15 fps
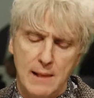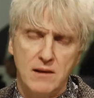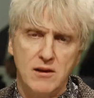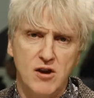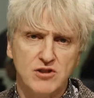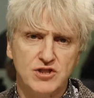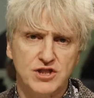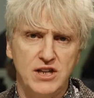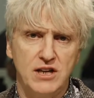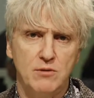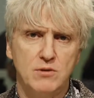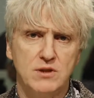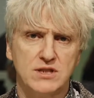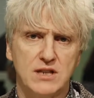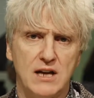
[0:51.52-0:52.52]
Last year
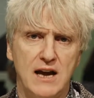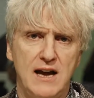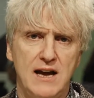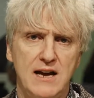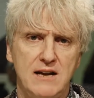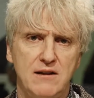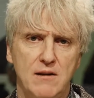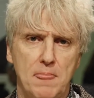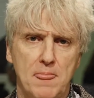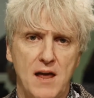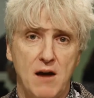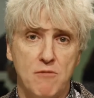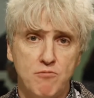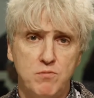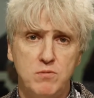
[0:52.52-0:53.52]
was a
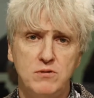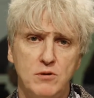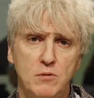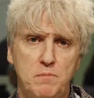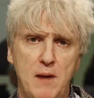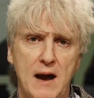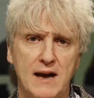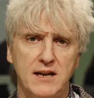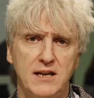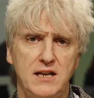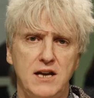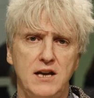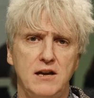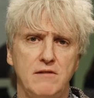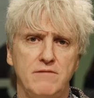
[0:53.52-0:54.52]
real banner
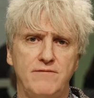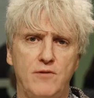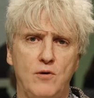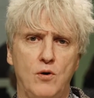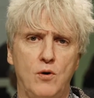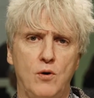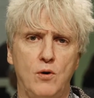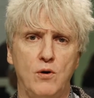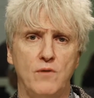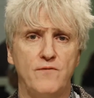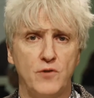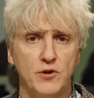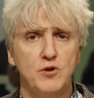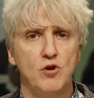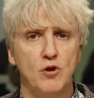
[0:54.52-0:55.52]
year for
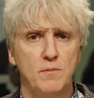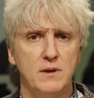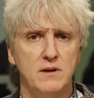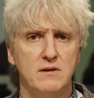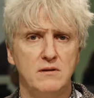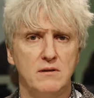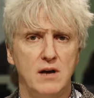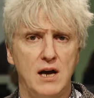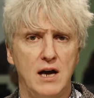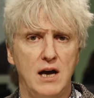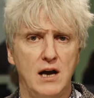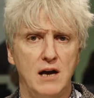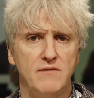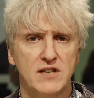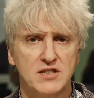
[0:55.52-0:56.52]
European
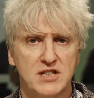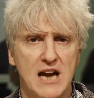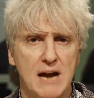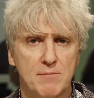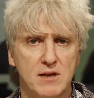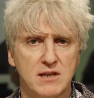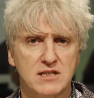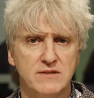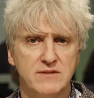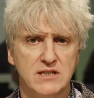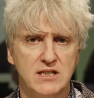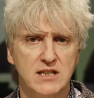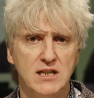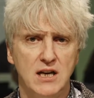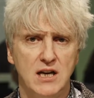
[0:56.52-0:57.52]
venture capital
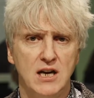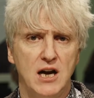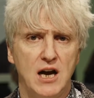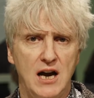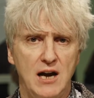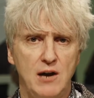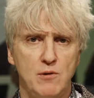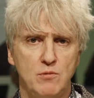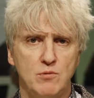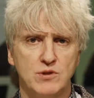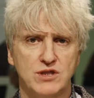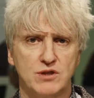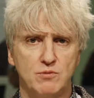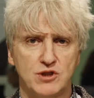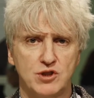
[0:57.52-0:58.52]
activity.
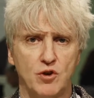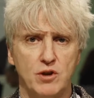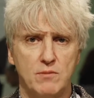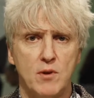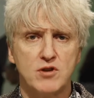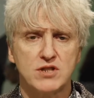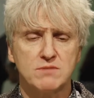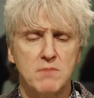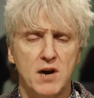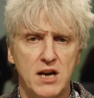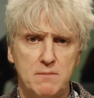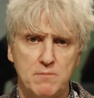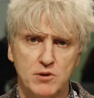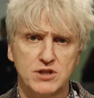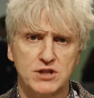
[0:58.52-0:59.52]
We saw the most
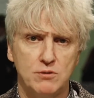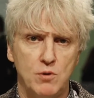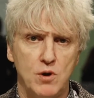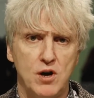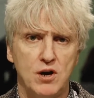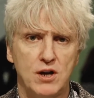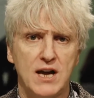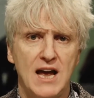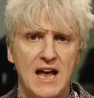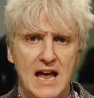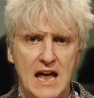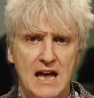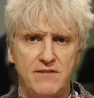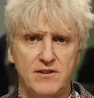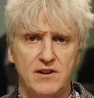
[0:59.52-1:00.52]
money put to work
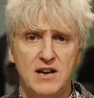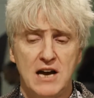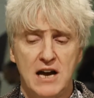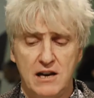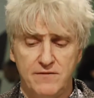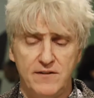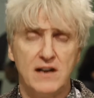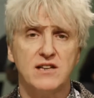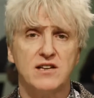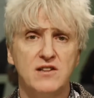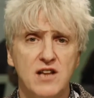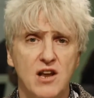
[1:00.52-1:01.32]
ever, and in fact, in